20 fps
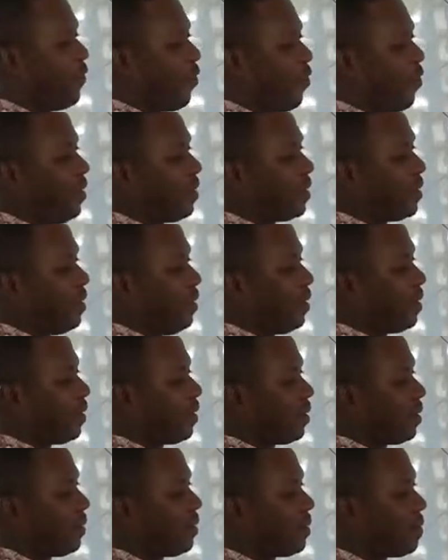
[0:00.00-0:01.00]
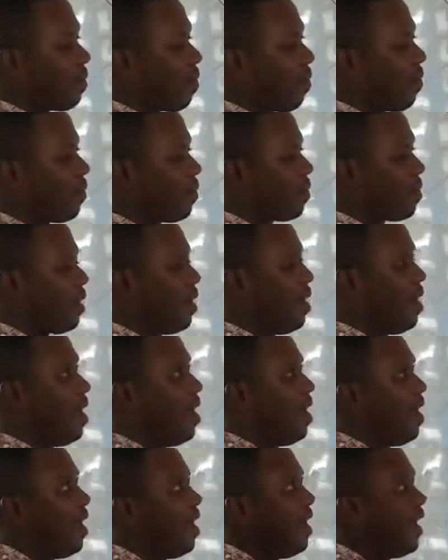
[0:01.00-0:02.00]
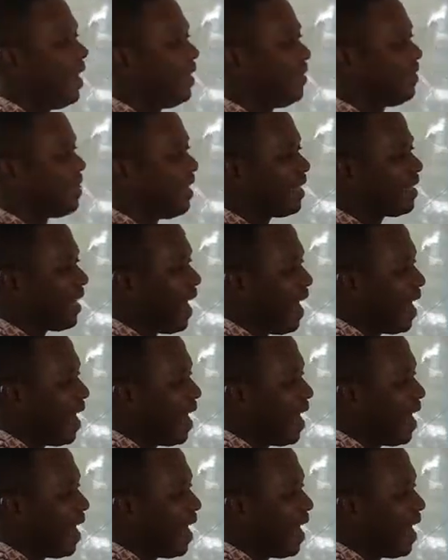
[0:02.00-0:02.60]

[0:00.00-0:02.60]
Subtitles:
for instance, this